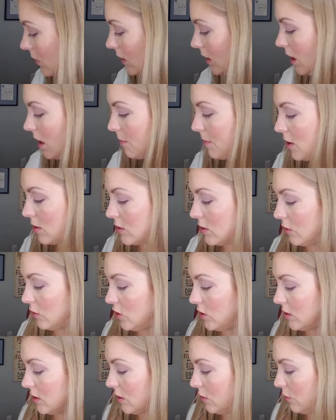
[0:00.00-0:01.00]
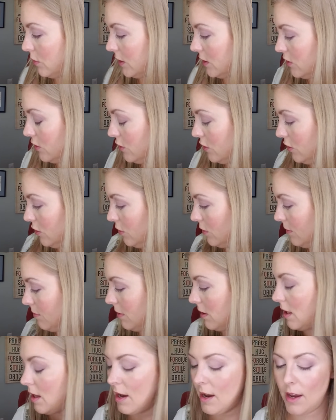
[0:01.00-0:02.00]
also just going to
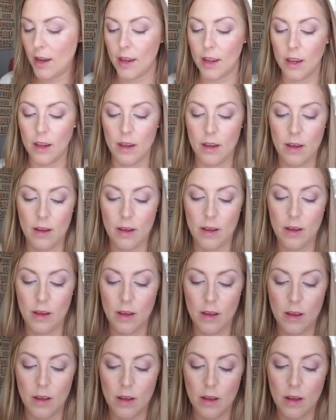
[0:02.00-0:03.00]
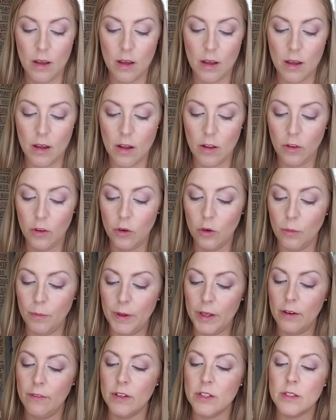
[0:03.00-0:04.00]
apply a little bit
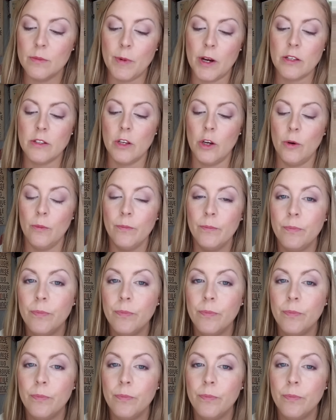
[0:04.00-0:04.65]
of espresso.